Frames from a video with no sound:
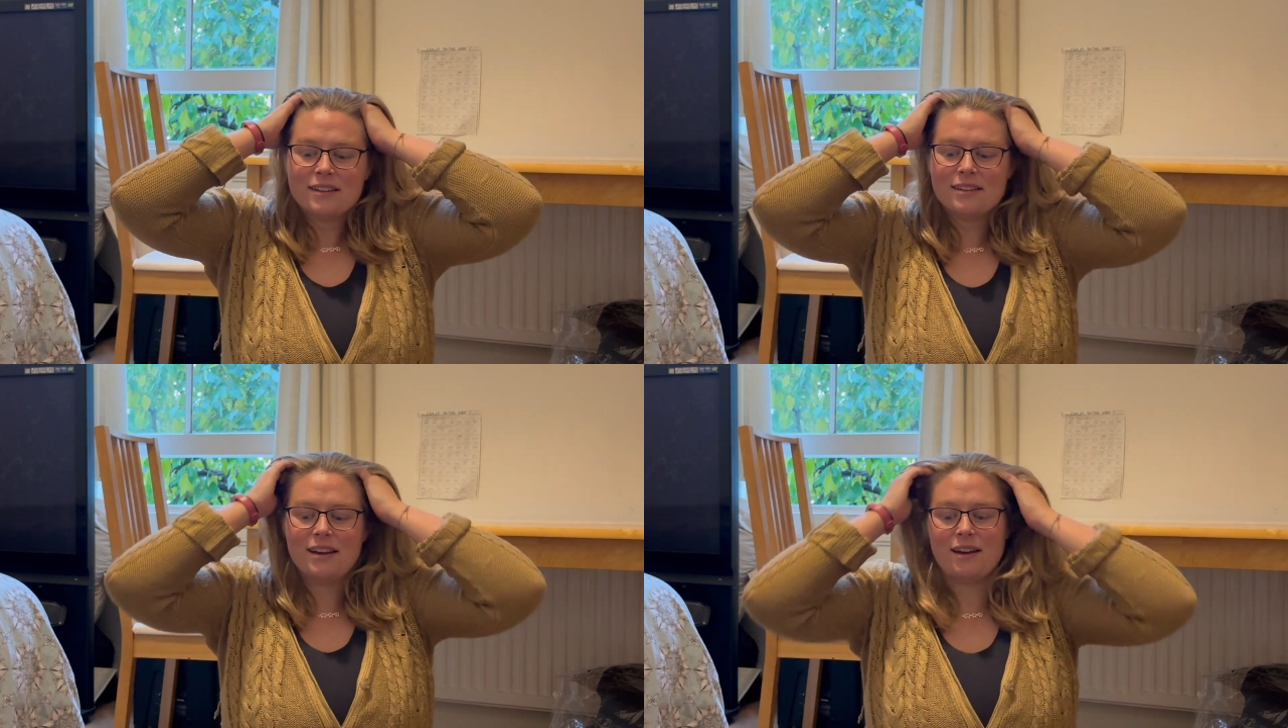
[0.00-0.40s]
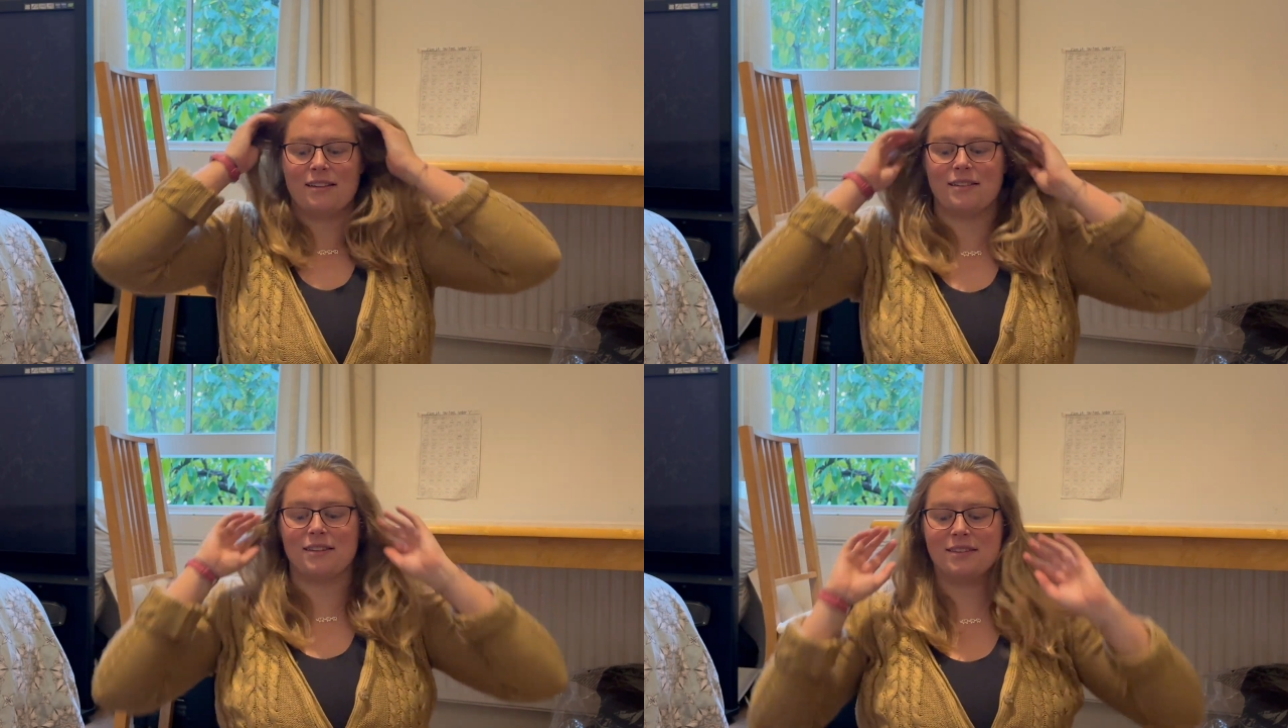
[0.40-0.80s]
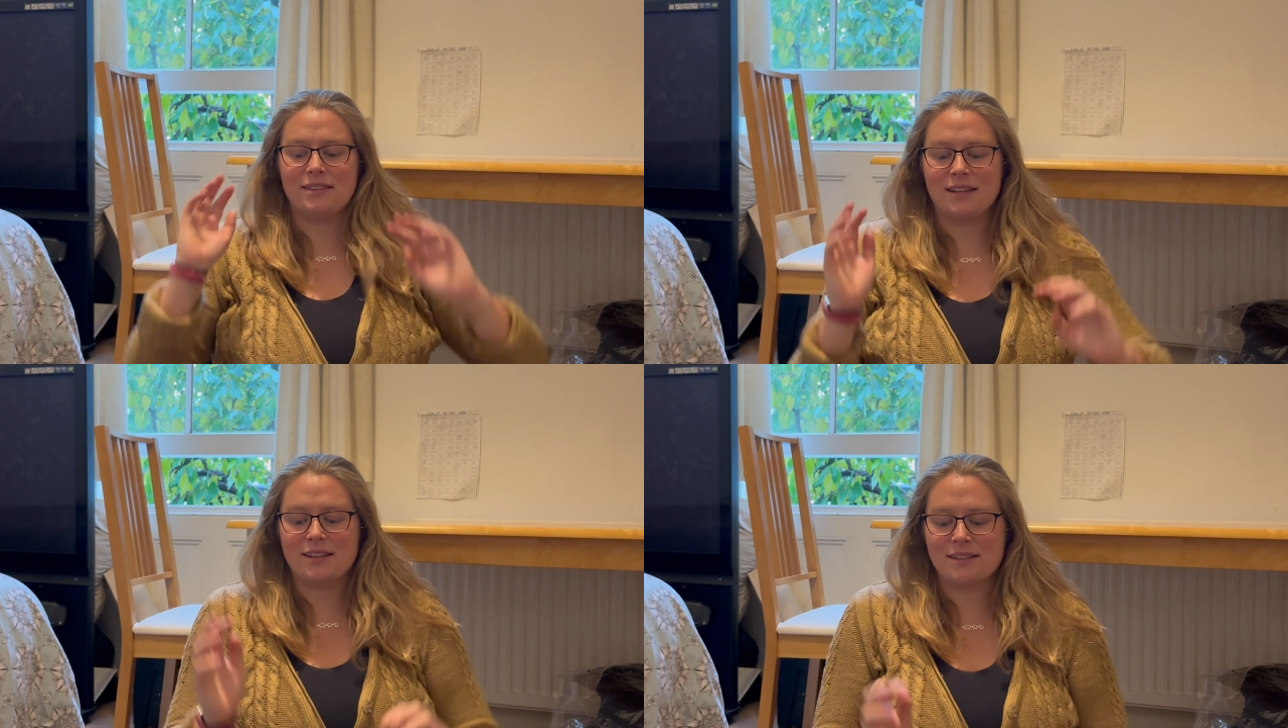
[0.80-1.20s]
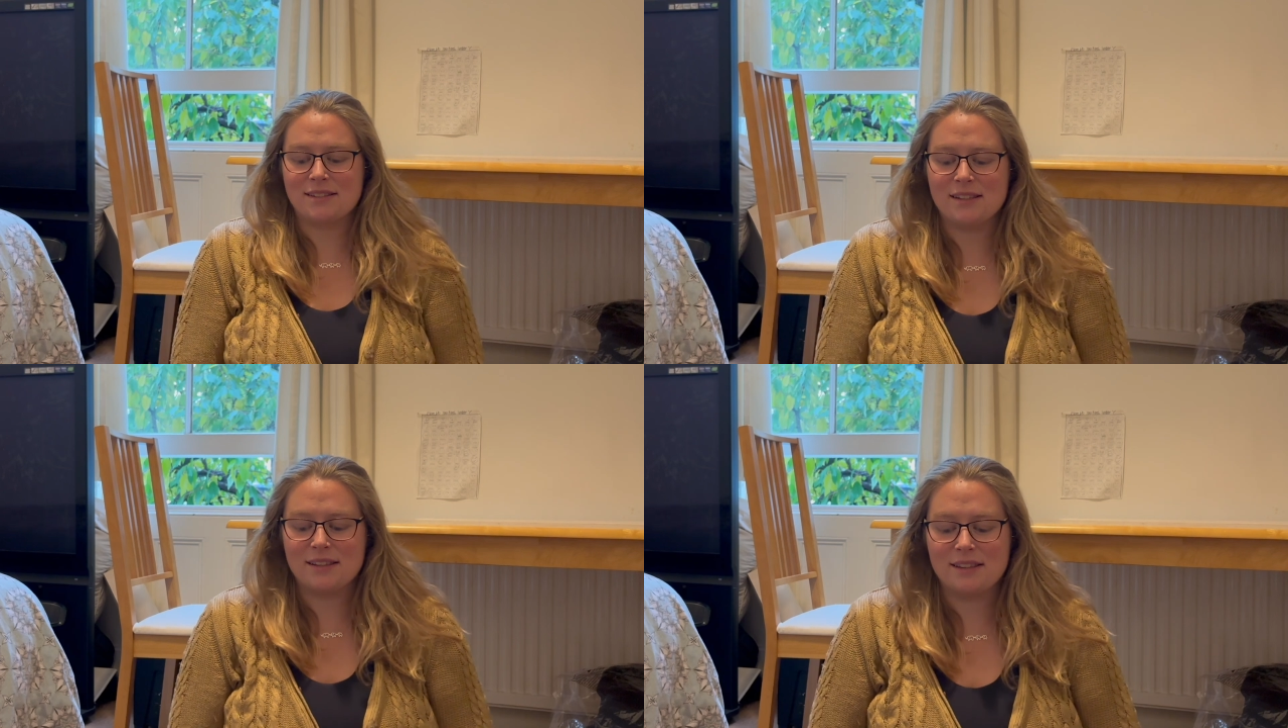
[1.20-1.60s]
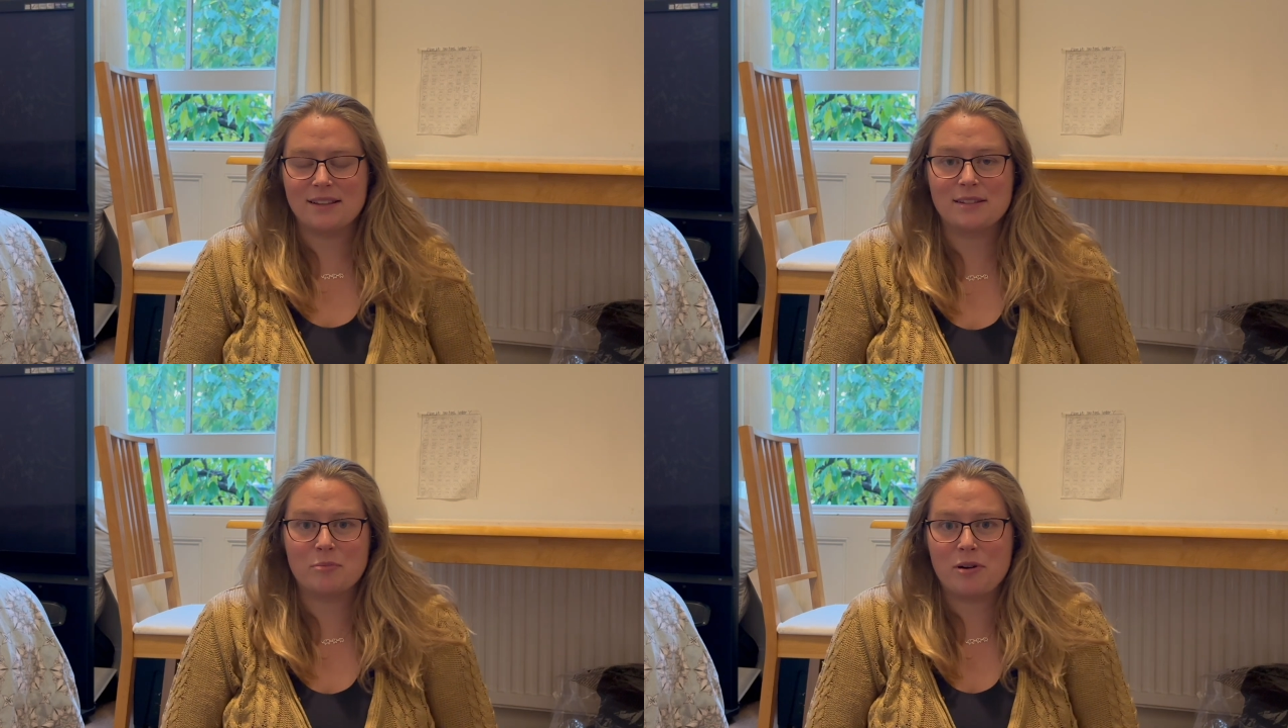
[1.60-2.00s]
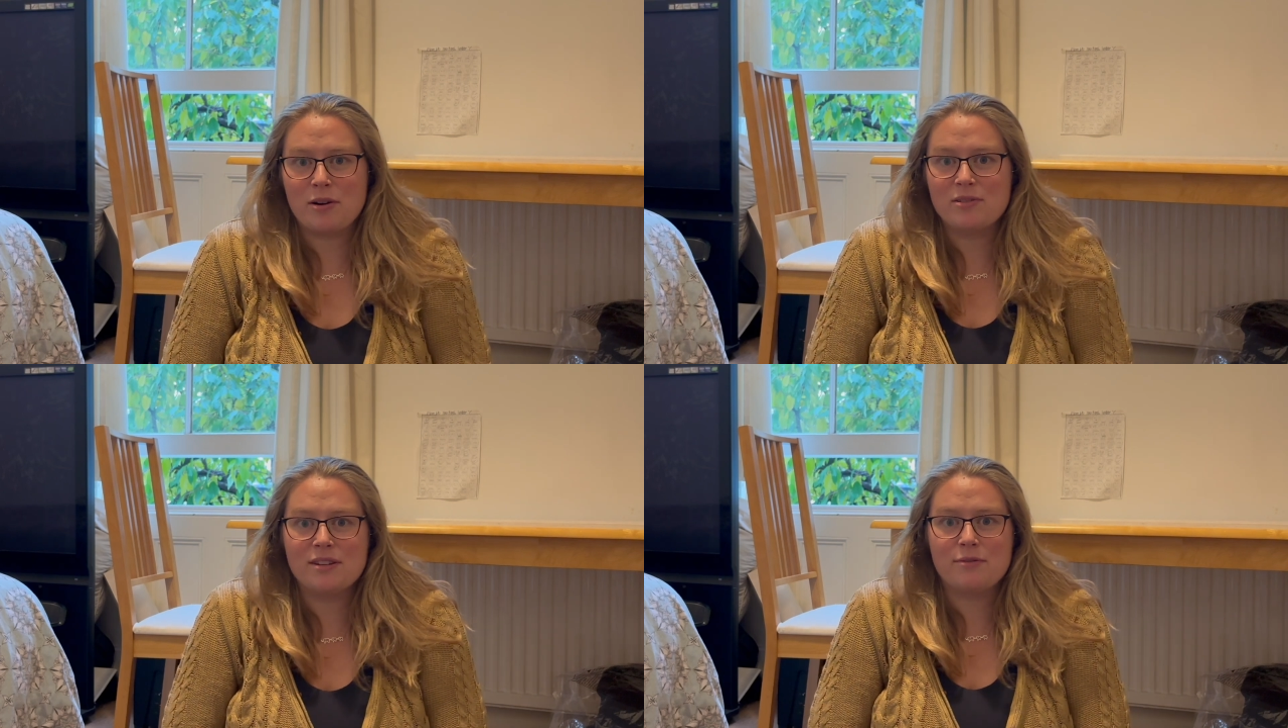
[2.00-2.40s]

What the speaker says: yeah, that they can see that that's a priority